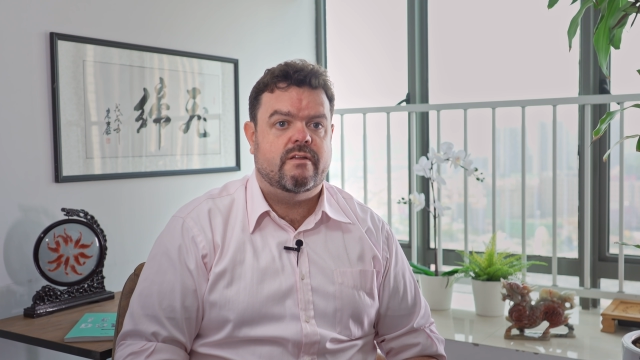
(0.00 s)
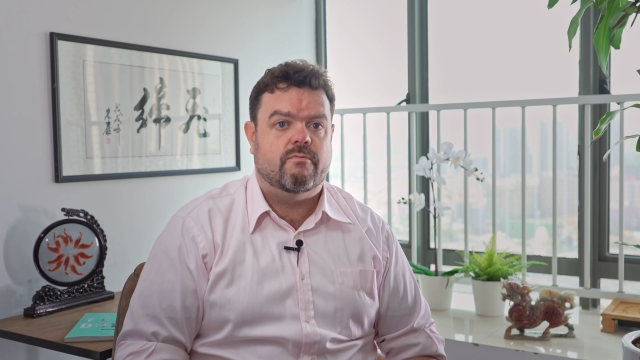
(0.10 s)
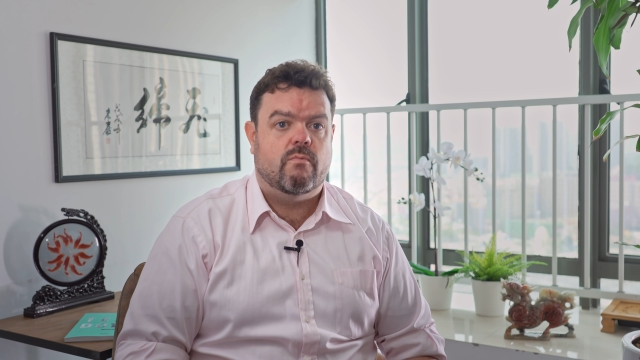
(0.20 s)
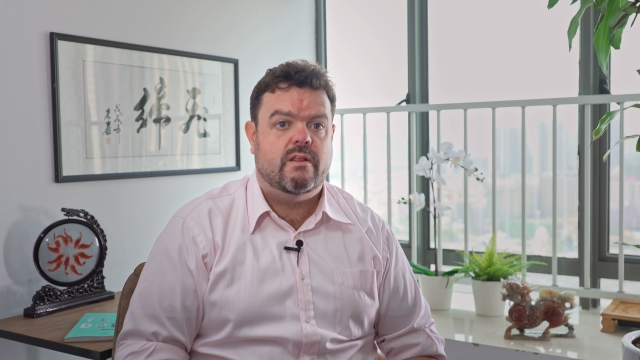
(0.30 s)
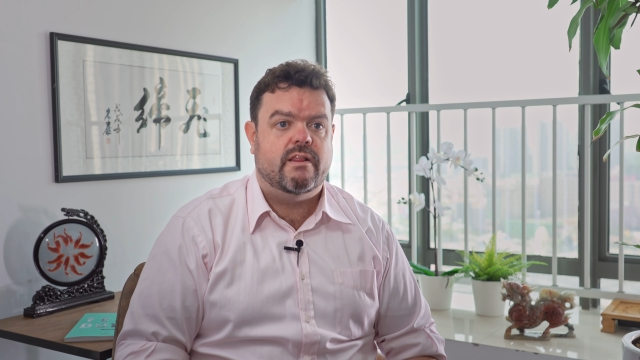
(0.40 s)

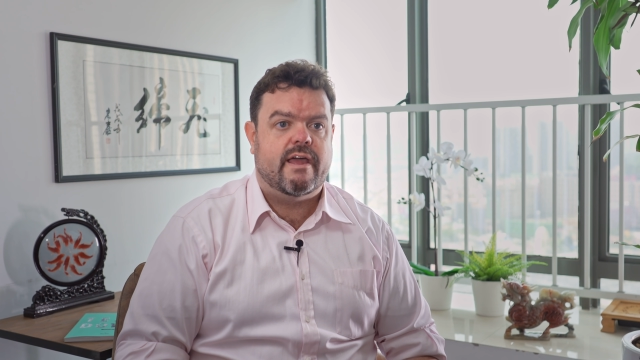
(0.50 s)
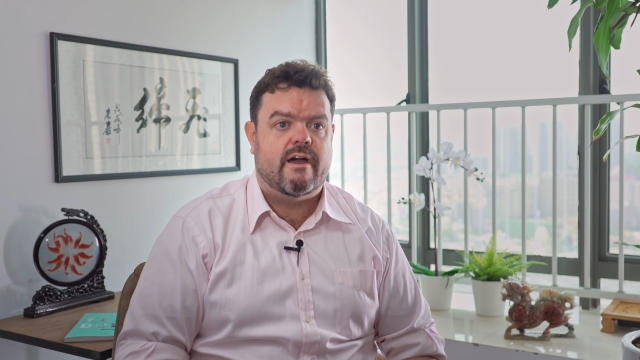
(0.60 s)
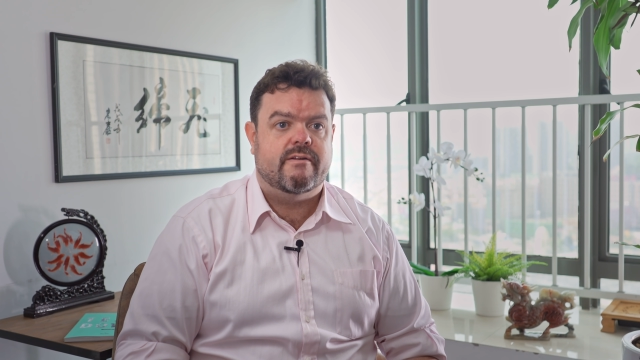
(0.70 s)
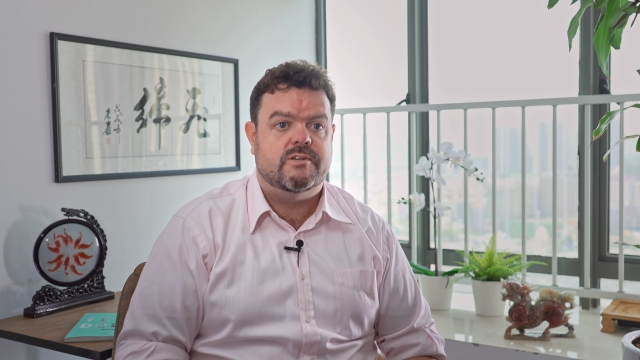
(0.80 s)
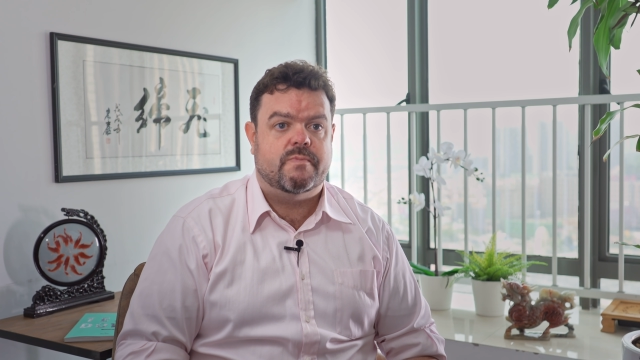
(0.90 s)
if one
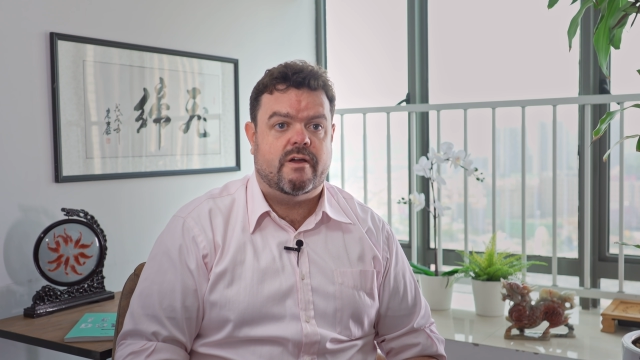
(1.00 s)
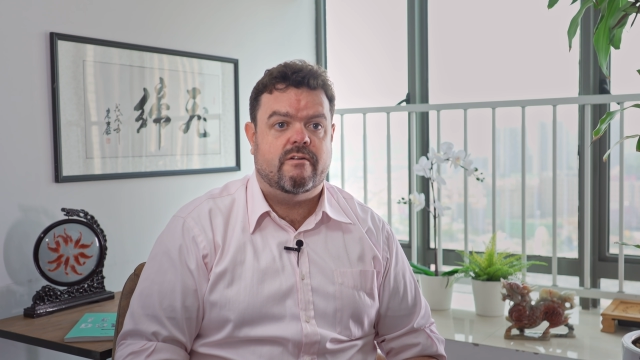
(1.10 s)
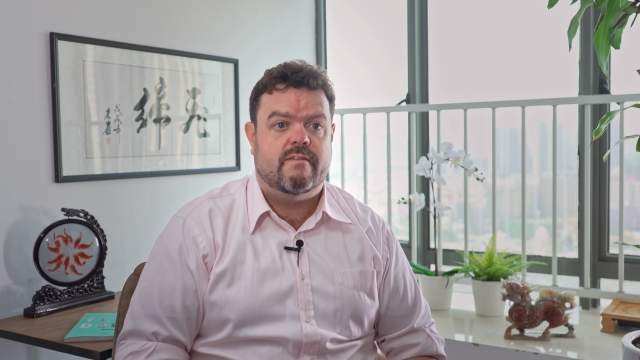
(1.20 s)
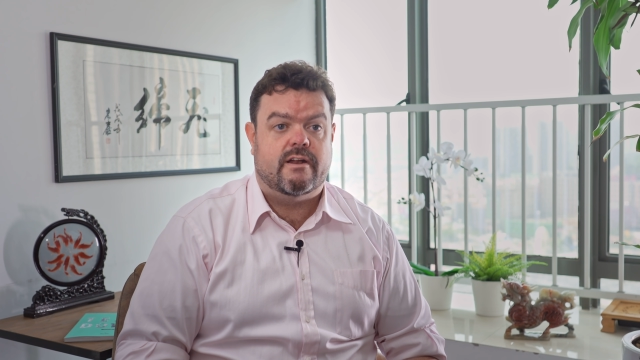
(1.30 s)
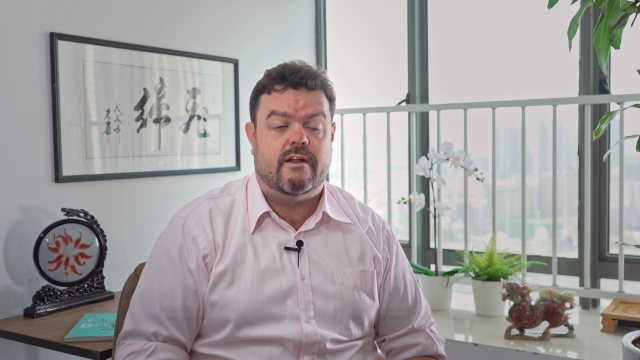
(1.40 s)
layout is
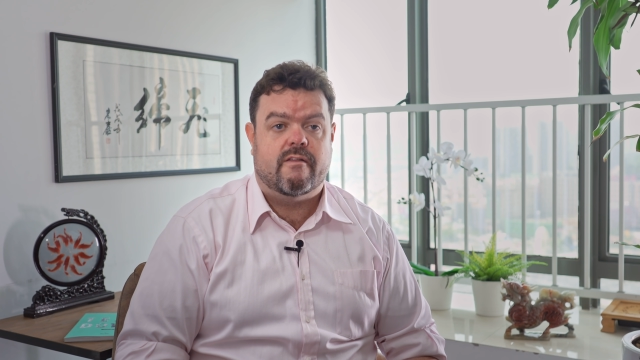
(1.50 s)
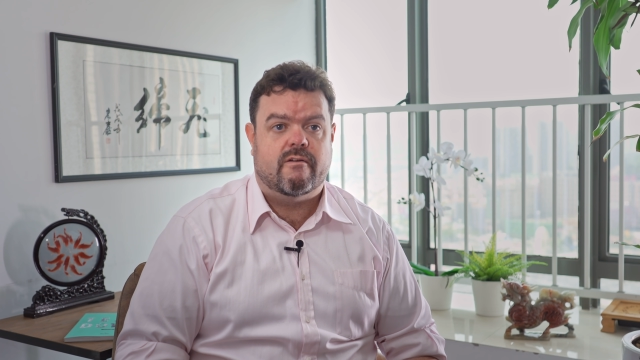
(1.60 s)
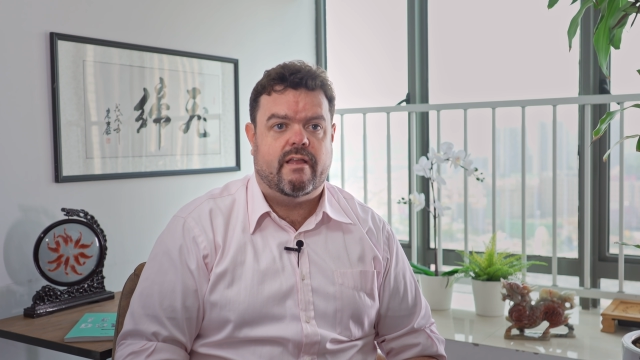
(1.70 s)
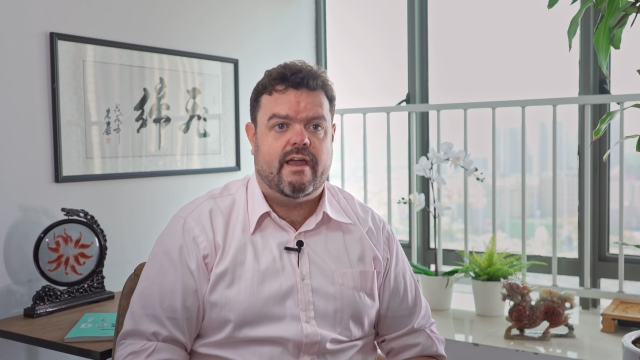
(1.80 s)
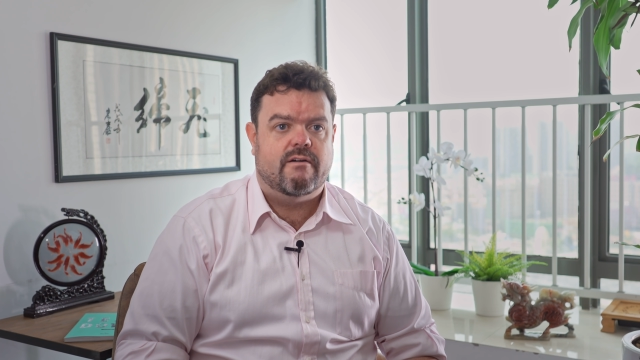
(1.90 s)
better than
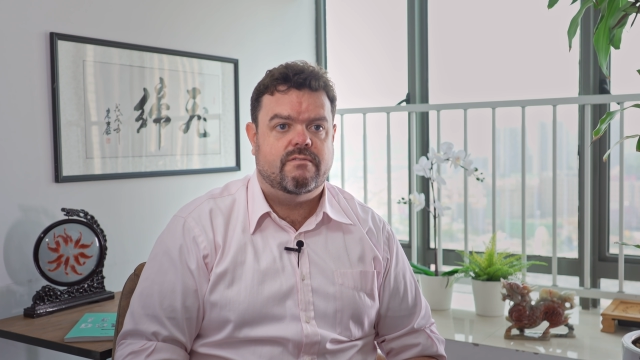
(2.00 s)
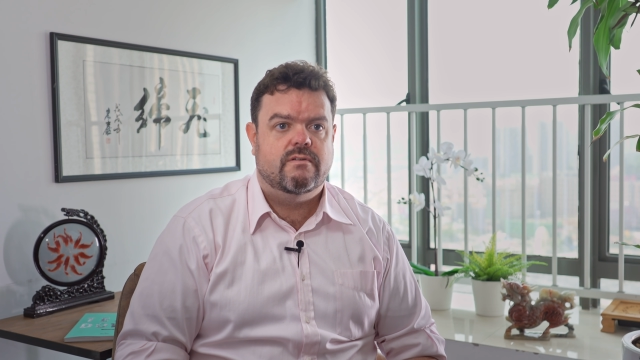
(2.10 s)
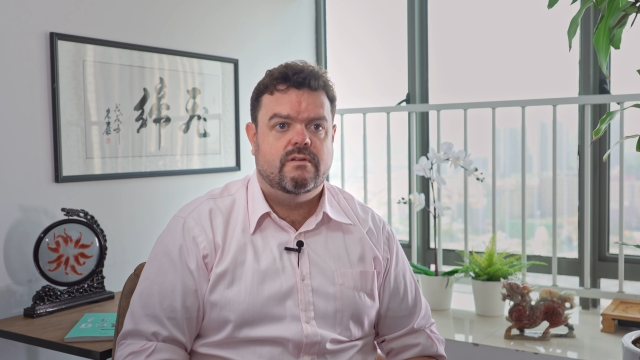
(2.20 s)
another layout.